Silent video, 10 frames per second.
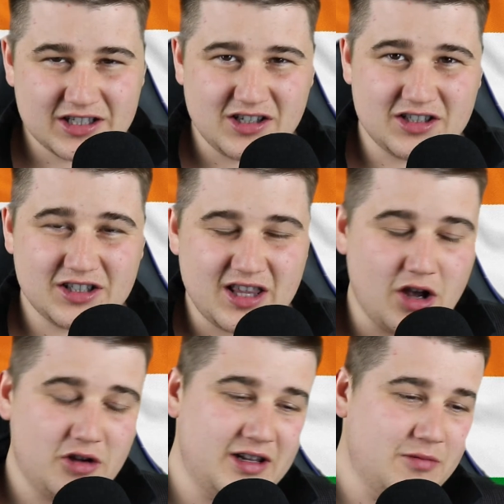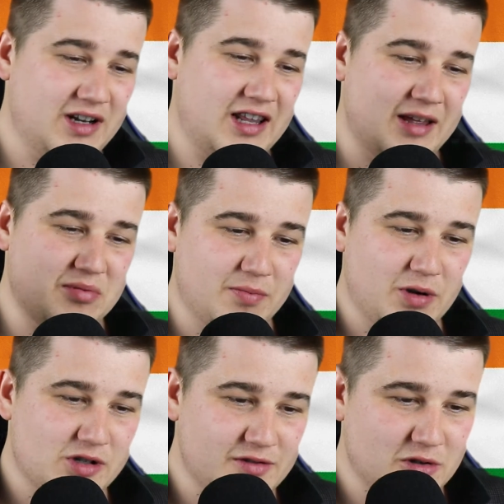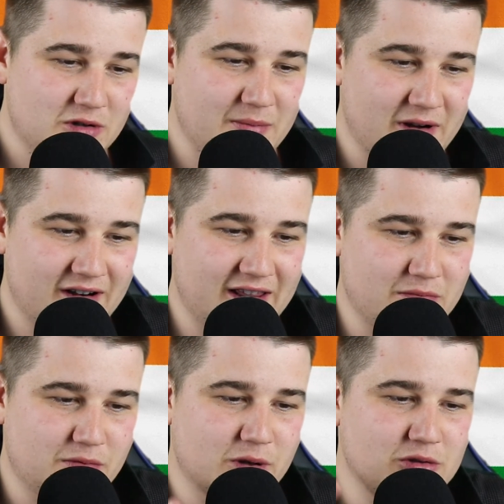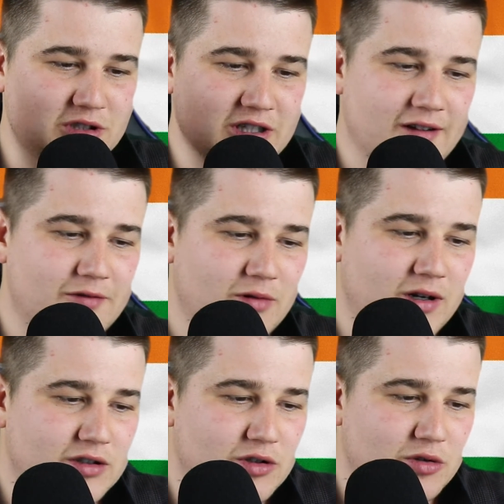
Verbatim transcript: isn't just the only one that they proposed forward. Apparently they proposed another one